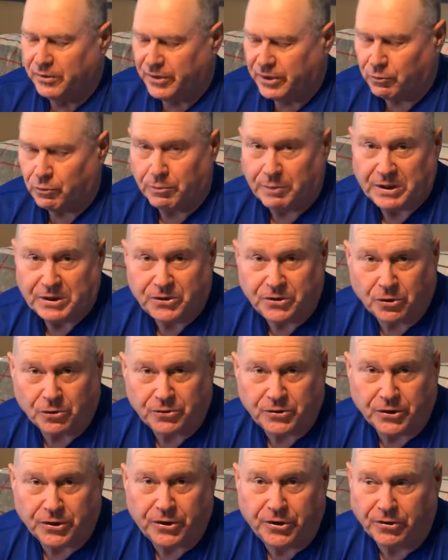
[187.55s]
There will be
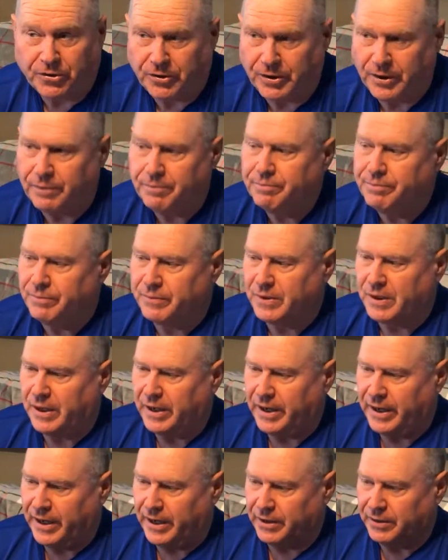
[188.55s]
Social Security,
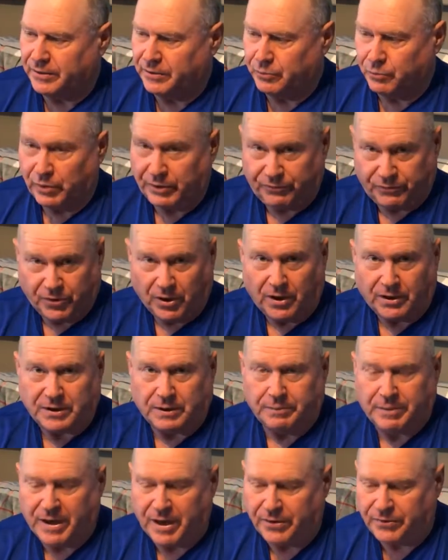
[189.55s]
and we've
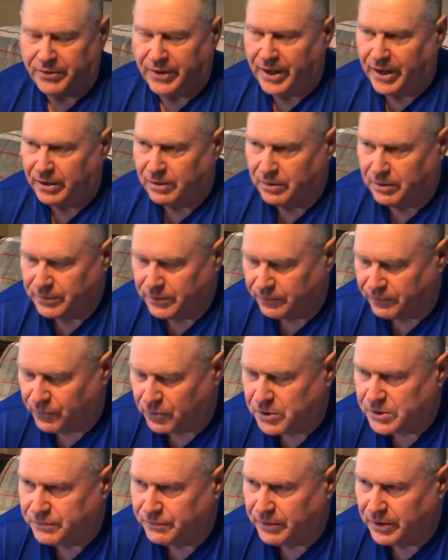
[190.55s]
talked about that on the
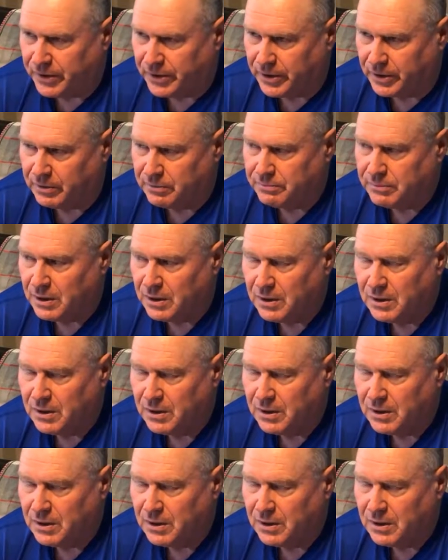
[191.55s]
first video.